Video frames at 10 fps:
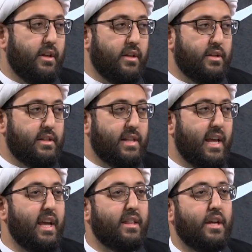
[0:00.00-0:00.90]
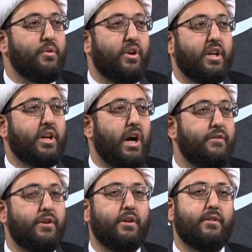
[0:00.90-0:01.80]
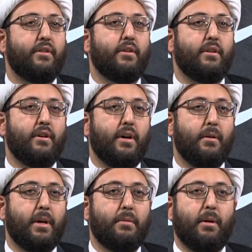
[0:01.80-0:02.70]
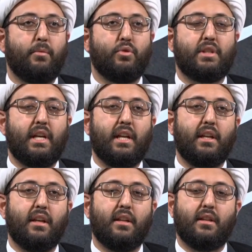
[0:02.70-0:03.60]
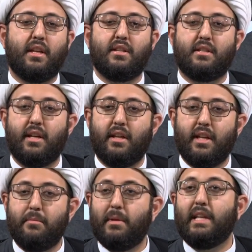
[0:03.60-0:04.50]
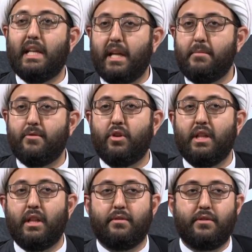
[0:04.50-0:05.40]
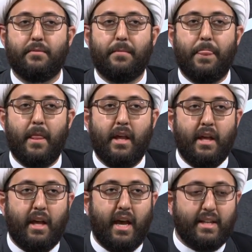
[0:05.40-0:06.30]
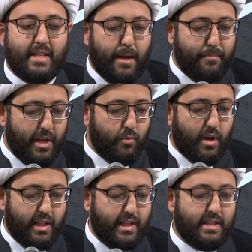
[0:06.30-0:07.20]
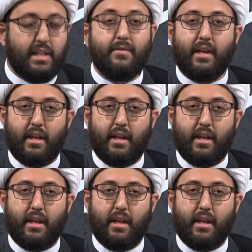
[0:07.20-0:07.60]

saying that we're going to cover about Imam Hussein that he said in Medina before he left. And it's happening while he's leaving.